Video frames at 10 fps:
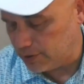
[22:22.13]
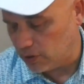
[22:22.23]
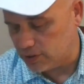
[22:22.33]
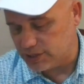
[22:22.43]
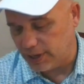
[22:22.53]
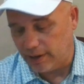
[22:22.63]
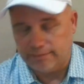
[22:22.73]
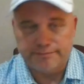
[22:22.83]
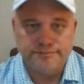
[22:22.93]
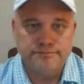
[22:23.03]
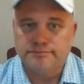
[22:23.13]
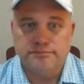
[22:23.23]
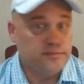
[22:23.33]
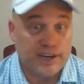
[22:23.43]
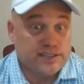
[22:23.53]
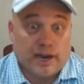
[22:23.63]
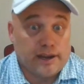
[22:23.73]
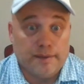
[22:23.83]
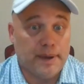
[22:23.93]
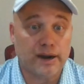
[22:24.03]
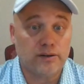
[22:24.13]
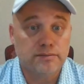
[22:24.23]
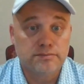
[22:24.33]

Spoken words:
yards a game. They just got to get better.